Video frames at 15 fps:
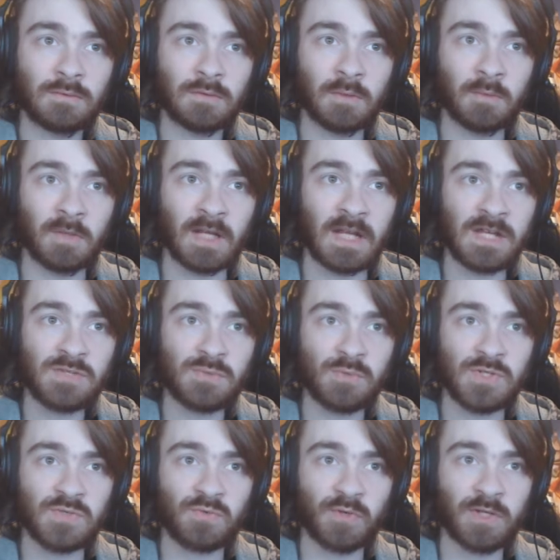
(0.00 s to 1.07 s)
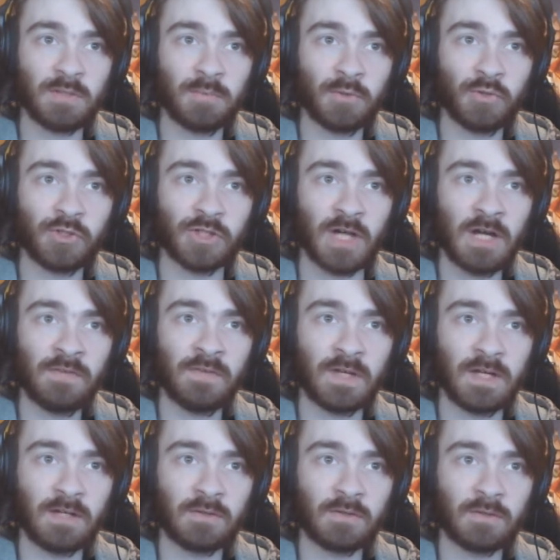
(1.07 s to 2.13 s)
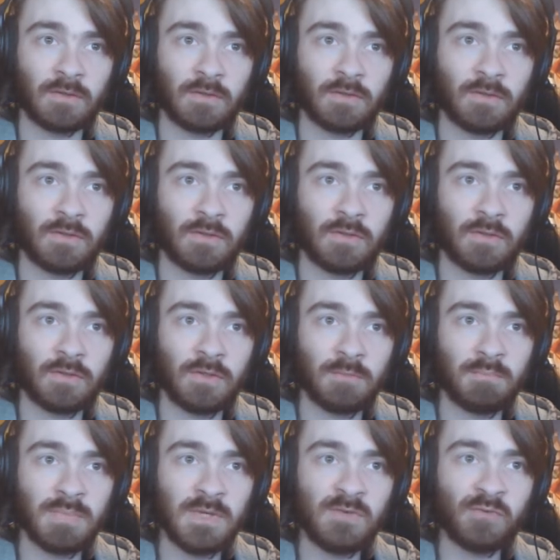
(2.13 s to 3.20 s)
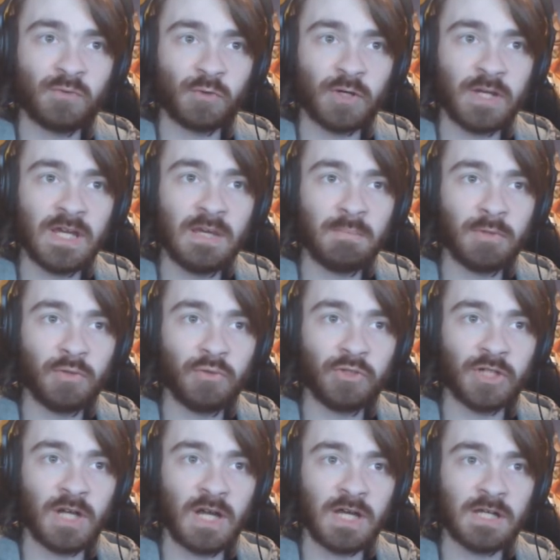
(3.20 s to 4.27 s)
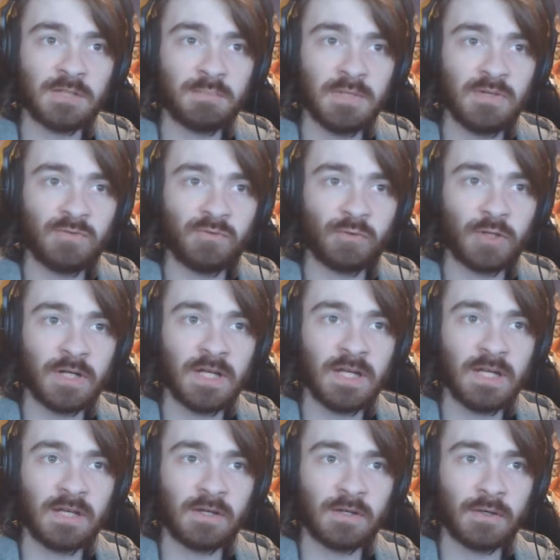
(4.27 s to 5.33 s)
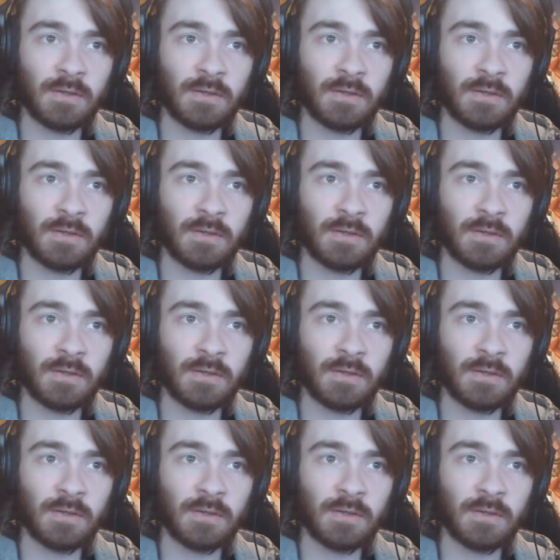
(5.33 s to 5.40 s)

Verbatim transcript: I mean, I guess we'll just free the blue shard then. Be free, blue shard! Be free!